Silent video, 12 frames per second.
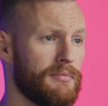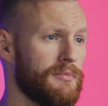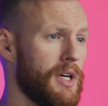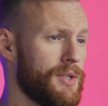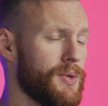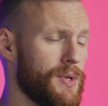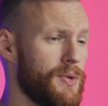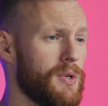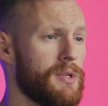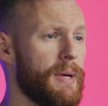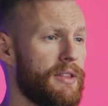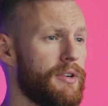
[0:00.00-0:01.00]
Ross also
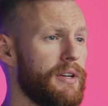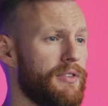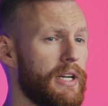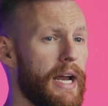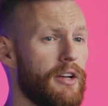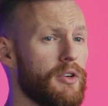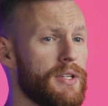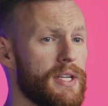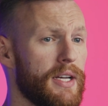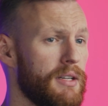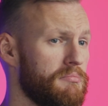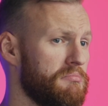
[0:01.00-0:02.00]
talks about 3 different categories
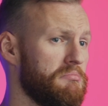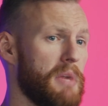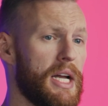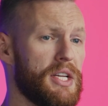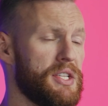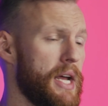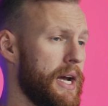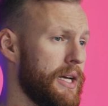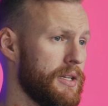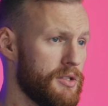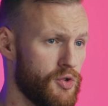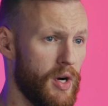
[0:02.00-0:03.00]
here:
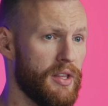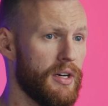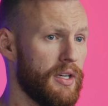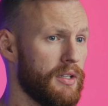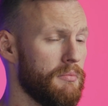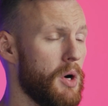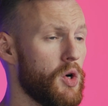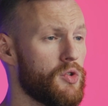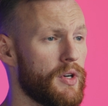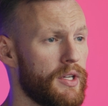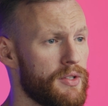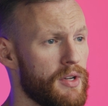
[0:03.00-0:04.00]
understanding, strengthening, and
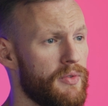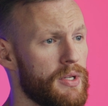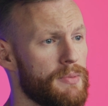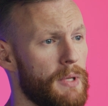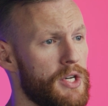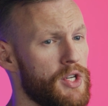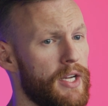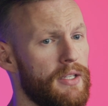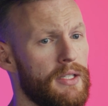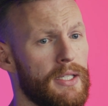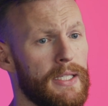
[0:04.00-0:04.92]
monitoring your software supply chain.